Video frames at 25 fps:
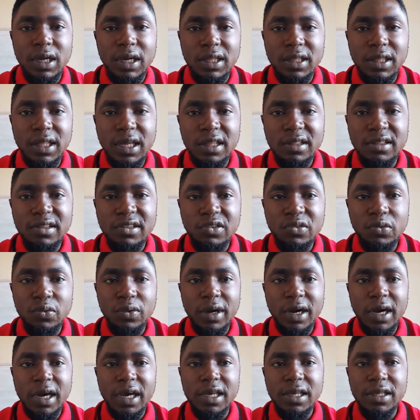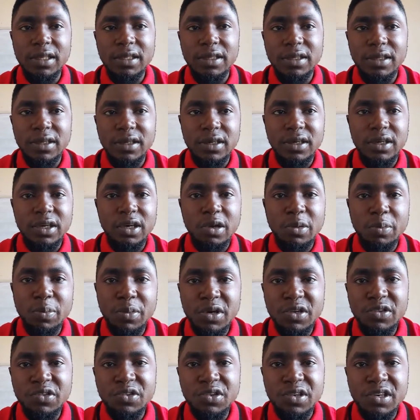And that is why
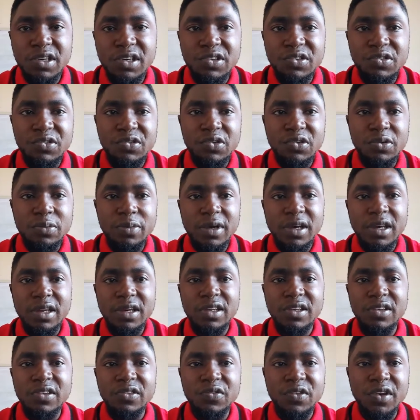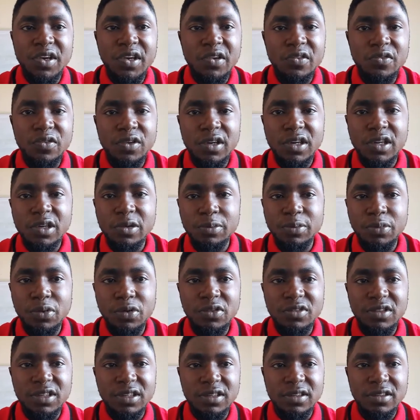measuring instrument is very, very
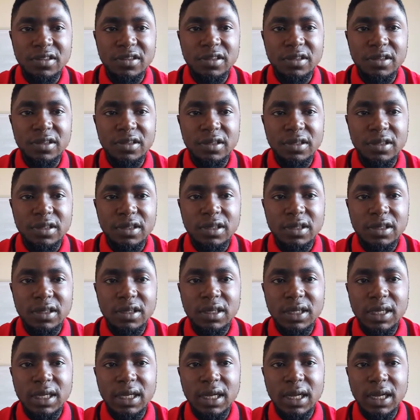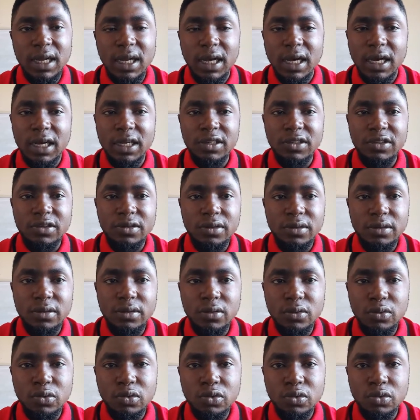important. And
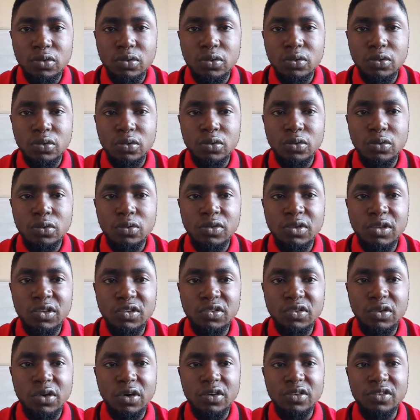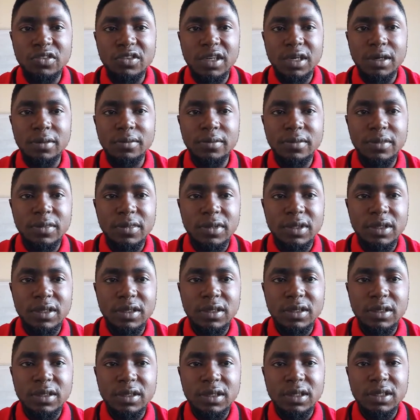we discuss them,
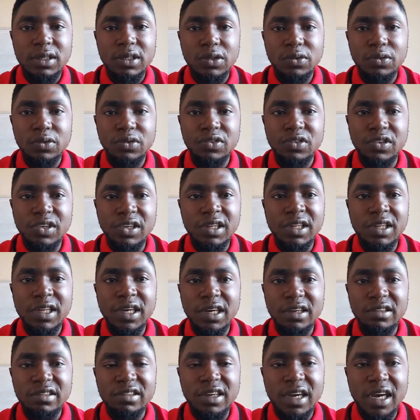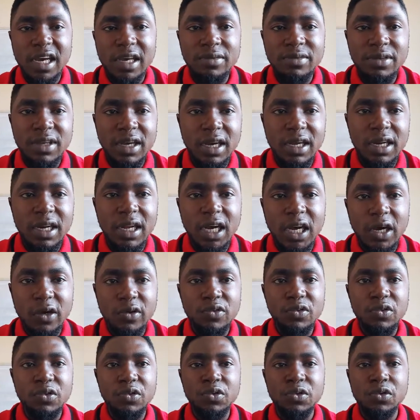you see their types and how
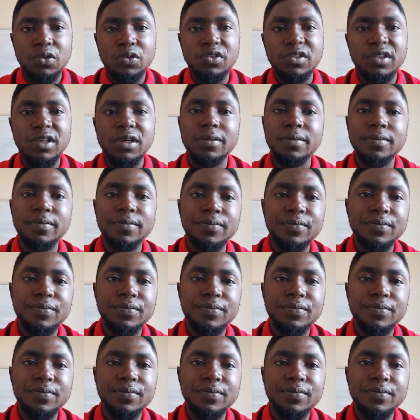to use them.